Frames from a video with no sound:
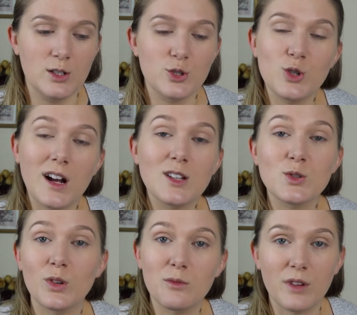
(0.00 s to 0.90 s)

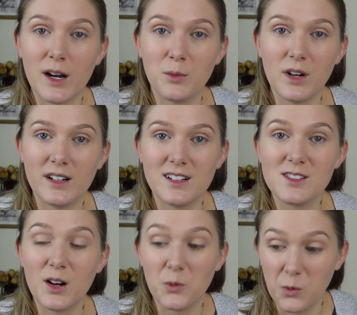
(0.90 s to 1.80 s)
drugstore brow products
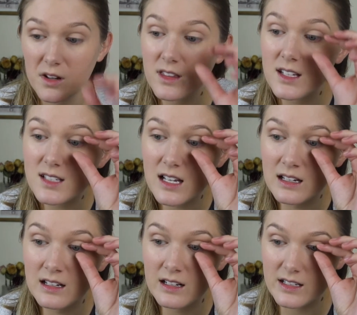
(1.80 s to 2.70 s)
are worth it,
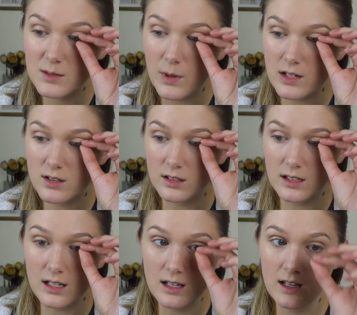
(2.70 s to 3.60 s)

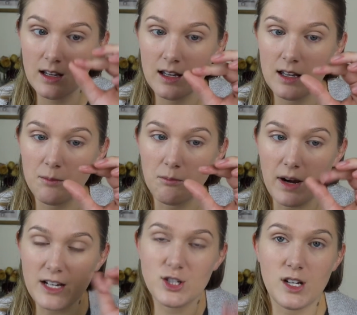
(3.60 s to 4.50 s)
especially
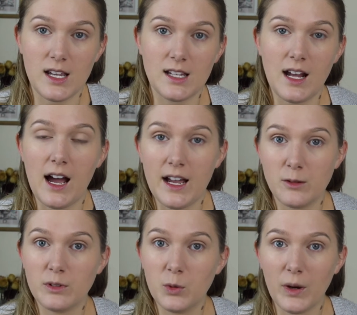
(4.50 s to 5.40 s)
my shade. I
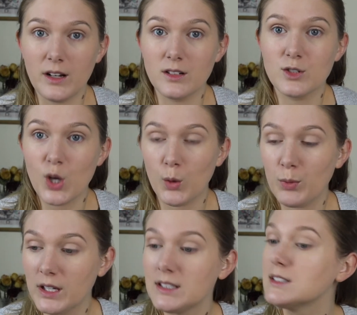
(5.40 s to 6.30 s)
required
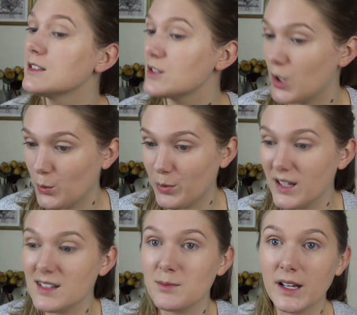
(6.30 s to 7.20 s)
Taupe. Taupe
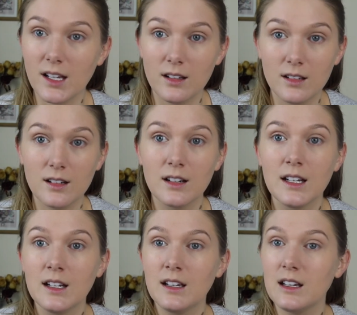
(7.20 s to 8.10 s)
is my color
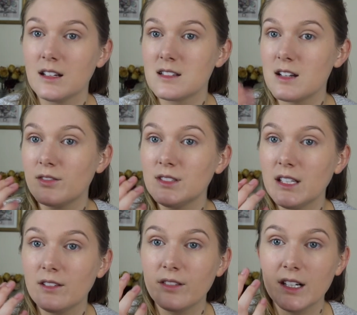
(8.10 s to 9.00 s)
and it's
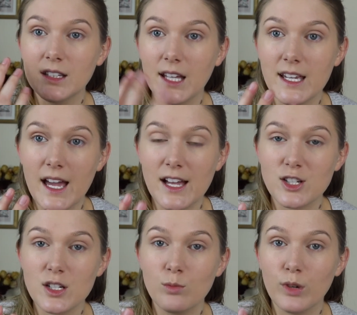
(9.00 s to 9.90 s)
definitely a very light
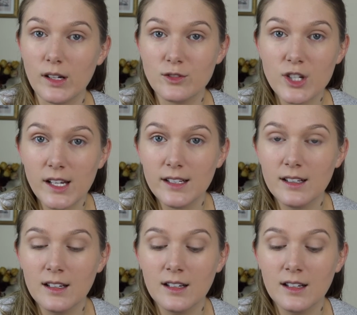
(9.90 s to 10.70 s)
ashy brown shade.